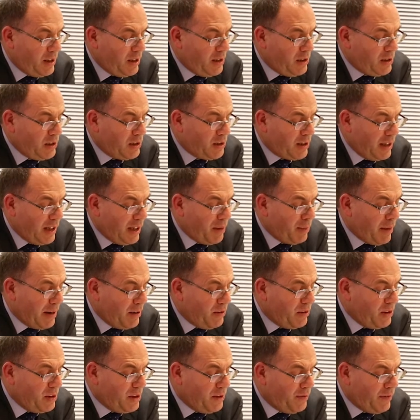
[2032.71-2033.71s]
to think
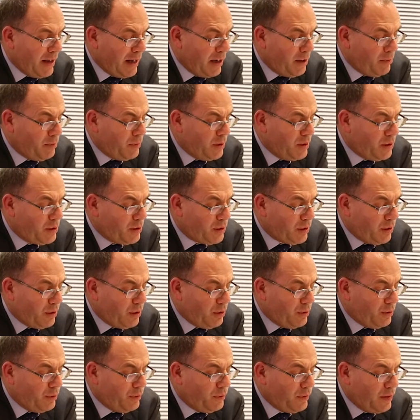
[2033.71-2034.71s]
about the development
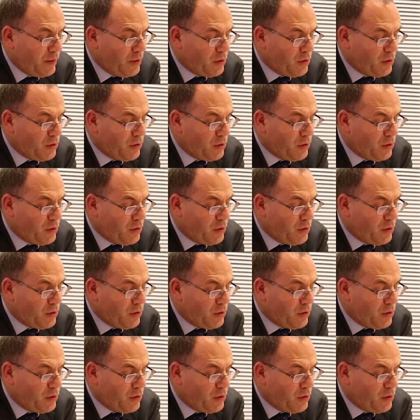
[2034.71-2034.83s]
of